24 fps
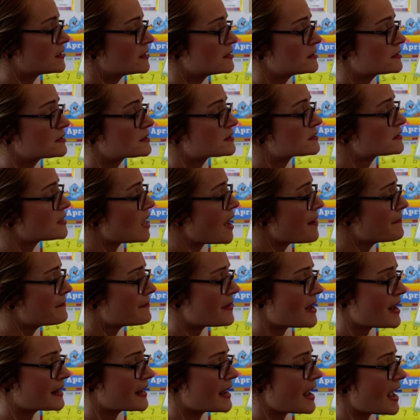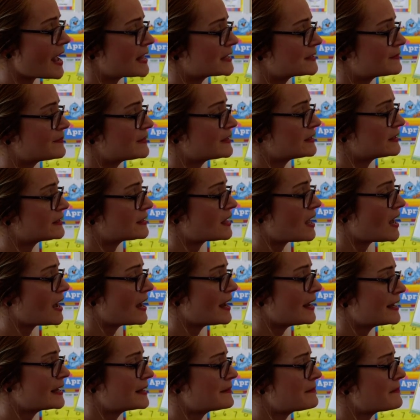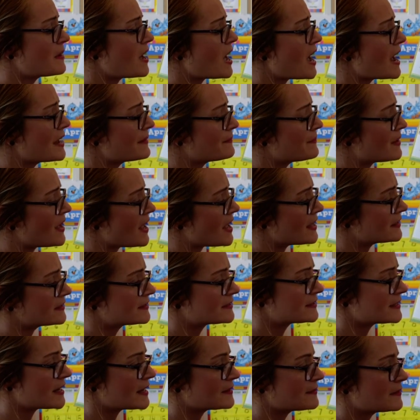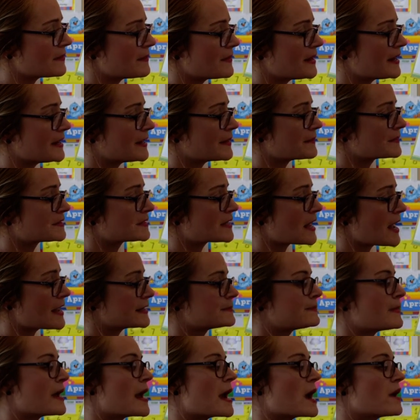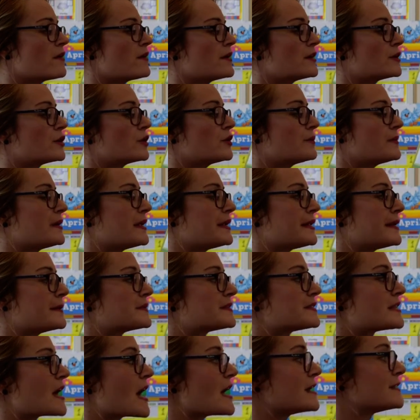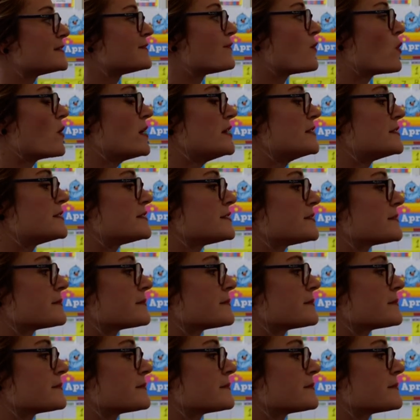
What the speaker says: "Somebody has been lying in my bed," said the medium-sized bear in her medium-sized voice.